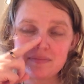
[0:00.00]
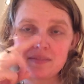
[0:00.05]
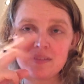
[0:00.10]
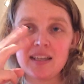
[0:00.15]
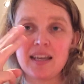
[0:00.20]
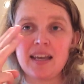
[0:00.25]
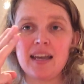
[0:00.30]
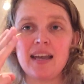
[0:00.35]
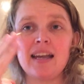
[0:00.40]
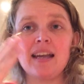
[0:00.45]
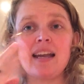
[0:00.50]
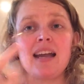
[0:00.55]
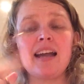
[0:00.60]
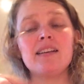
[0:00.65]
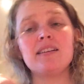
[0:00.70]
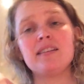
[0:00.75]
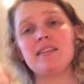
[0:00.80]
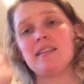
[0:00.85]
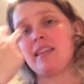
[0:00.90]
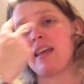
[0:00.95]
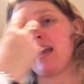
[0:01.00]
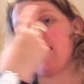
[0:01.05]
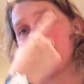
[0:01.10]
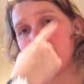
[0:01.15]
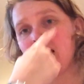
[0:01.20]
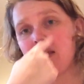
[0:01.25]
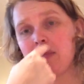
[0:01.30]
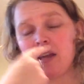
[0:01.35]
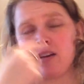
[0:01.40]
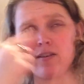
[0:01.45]
okay, and they
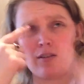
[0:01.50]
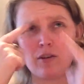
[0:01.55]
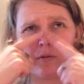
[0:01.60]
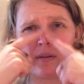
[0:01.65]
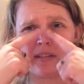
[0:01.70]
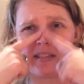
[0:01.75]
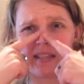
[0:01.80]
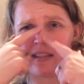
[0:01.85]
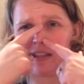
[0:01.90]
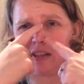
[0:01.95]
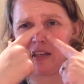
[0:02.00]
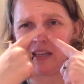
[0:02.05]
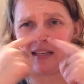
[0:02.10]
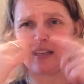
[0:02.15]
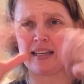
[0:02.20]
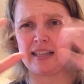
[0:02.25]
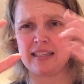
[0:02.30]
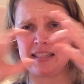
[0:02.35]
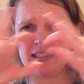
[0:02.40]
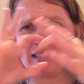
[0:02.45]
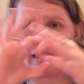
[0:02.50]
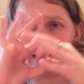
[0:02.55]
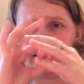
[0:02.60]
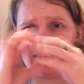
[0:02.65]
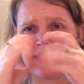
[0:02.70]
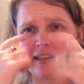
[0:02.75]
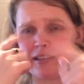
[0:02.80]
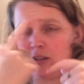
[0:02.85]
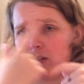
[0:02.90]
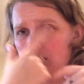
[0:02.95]
know it's
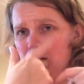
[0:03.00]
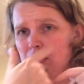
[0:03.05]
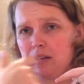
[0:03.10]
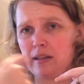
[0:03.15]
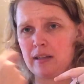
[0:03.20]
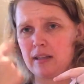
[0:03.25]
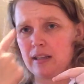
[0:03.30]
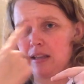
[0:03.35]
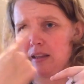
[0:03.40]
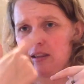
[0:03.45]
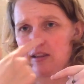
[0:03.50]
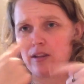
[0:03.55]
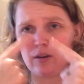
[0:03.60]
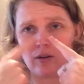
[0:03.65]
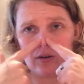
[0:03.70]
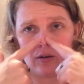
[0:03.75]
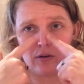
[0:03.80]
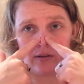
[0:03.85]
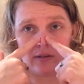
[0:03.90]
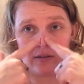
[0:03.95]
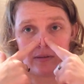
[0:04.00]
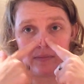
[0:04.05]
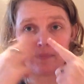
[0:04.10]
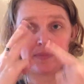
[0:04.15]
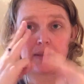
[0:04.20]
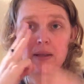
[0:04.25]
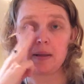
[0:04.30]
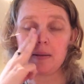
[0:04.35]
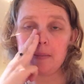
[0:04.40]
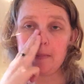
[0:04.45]
linked to the nose,
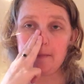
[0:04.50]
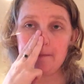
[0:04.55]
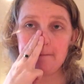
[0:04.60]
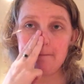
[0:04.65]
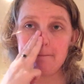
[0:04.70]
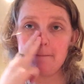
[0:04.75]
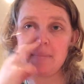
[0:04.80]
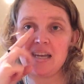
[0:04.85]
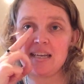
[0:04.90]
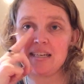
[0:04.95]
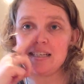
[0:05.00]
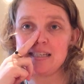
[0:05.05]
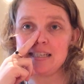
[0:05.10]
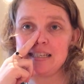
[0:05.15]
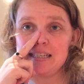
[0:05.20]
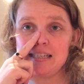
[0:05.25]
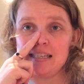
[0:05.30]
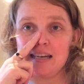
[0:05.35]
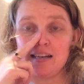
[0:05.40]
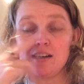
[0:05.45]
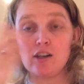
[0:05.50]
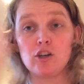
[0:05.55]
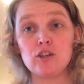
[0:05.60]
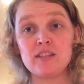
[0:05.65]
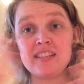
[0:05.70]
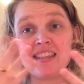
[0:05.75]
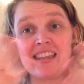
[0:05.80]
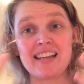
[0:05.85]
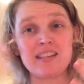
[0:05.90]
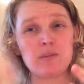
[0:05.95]

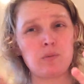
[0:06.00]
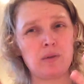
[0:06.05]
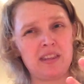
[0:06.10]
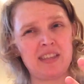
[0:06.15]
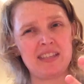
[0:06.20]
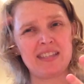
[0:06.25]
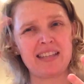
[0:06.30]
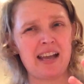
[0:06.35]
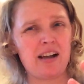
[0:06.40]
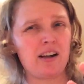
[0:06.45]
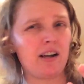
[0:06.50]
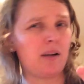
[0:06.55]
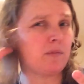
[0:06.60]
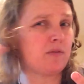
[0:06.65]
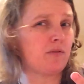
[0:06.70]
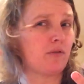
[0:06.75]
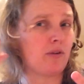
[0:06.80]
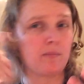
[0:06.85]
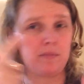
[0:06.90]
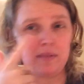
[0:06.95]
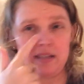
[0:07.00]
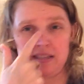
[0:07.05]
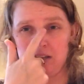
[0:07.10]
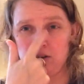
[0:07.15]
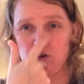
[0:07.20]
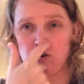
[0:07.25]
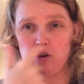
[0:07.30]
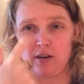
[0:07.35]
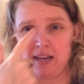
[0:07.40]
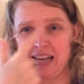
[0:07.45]
because that's where the sound comes from. It's a
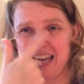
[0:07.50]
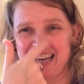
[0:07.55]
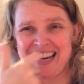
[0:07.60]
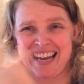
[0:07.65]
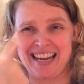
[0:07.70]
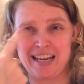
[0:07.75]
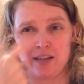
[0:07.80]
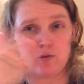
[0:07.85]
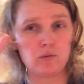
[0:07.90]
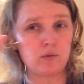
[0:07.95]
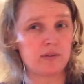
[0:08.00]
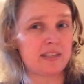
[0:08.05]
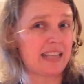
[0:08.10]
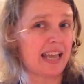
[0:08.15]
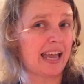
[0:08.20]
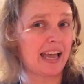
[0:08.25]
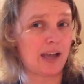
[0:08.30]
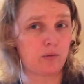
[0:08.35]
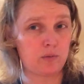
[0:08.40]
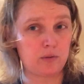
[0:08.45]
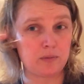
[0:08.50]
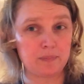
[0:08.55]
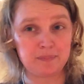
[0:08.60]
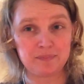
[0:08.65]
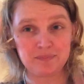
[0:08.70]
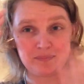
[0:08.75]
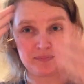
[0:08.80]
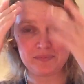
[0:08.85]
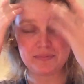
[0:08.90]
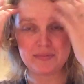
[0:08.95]
nasal sound.
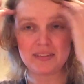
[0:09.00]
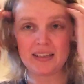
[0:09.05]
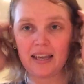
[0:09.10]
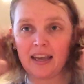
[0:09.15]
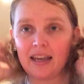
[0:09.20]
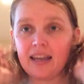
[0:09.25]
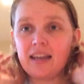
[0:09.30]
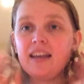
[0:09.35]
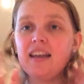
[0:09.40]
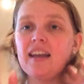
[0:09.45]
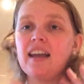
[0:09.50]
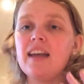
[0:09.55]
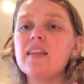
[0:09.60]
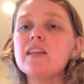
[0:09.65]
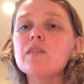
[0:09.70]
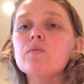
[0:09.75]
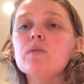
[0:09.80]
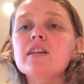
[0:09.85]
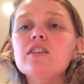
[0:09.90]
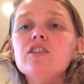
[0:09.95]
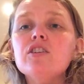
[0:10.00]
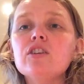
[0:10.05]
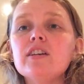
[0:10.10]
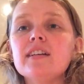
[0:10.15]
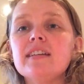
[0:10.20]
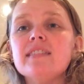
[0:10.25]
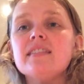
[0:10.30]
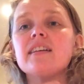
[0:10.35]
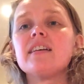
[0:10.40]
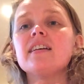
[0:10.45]
Okay, and that's why g
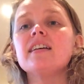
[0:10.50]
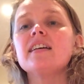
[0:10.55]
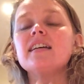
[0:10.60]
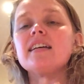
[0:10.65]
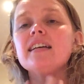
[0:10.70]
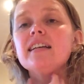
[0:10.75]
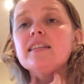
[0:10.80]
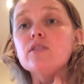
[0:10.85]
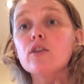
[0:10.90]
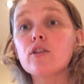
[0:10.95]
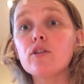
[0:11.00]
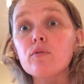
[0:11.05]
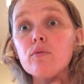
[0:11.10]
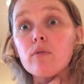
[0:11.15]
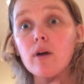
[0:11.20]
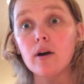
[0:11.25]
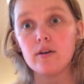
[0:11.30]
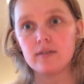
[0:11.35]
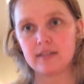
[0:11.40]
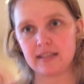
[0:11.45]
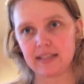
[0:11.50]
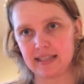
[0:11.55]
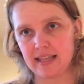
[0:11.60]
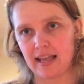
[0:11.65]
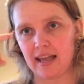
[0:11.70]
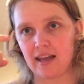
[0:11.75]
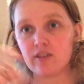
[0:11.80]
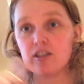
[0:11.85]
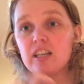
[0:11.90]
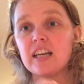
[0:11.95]
is a throat
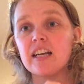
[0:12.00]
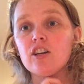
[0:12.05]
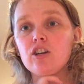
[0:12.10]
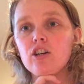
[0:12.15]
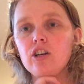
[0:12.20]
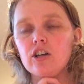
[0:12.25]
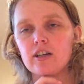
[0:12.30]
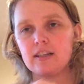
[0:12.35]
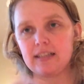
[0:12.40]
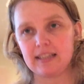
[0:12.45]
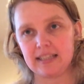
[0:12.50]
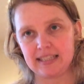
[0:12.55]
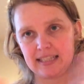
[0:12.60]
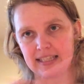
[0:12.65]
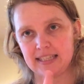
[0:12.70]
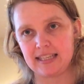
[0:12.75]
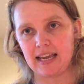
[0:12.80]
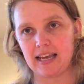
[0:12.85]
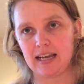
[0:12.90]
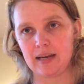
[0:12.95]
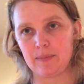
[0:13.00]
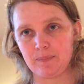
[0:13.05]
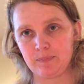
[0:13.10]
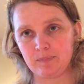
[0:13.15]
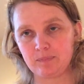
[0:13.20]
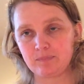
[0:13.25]
sound, and k is the same.